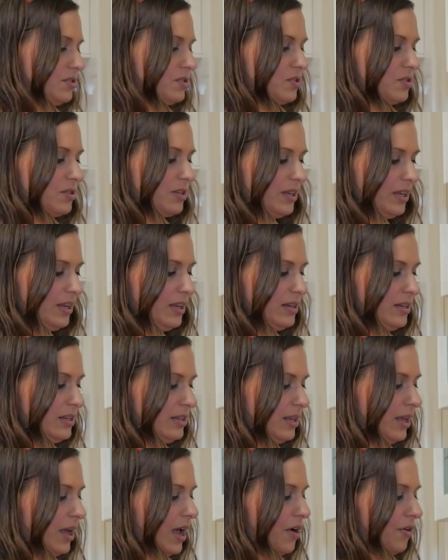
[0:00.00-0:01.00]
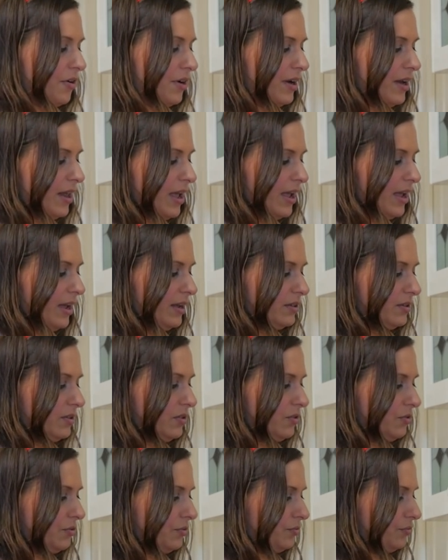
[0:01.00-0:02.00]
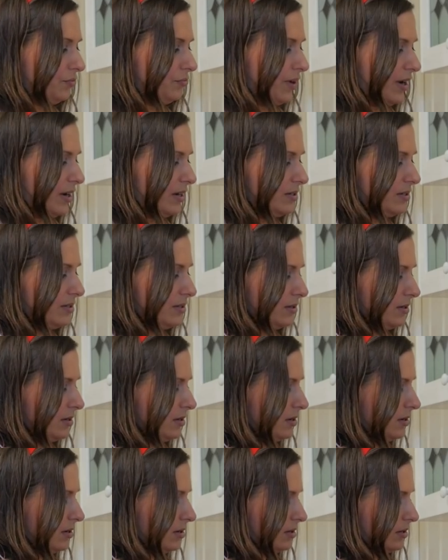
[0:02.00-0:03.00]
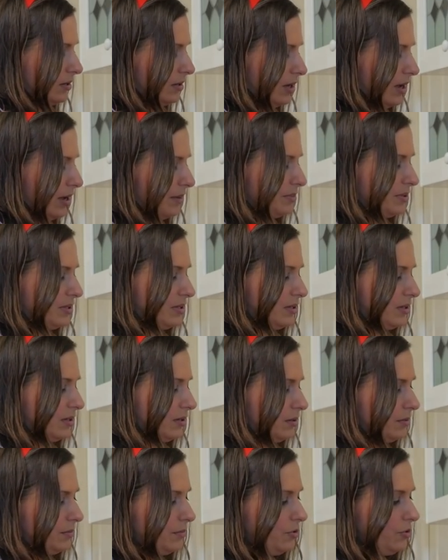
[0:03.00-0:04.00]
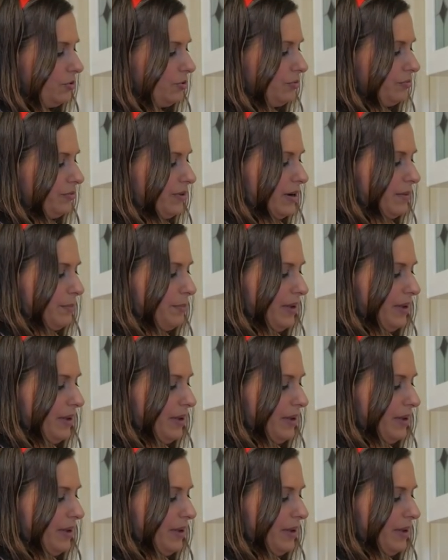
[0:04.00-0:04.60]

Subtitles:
zucchini, carrot and the red capsicum or red